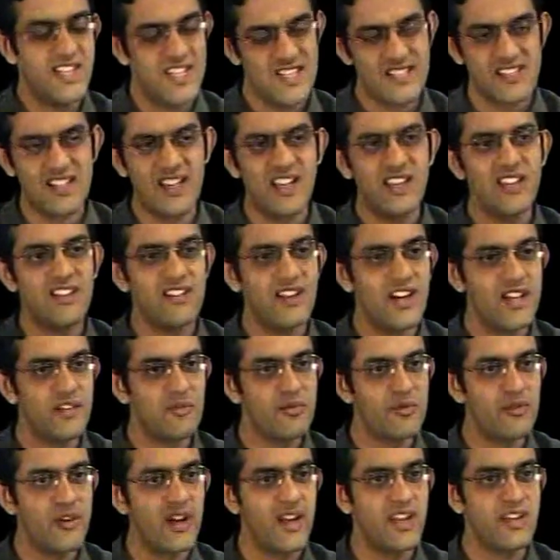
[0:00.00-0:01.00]
Yes,
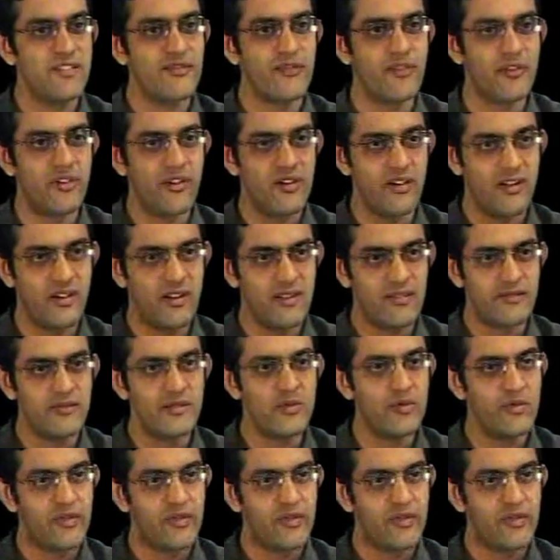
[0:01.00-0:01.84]
I do write for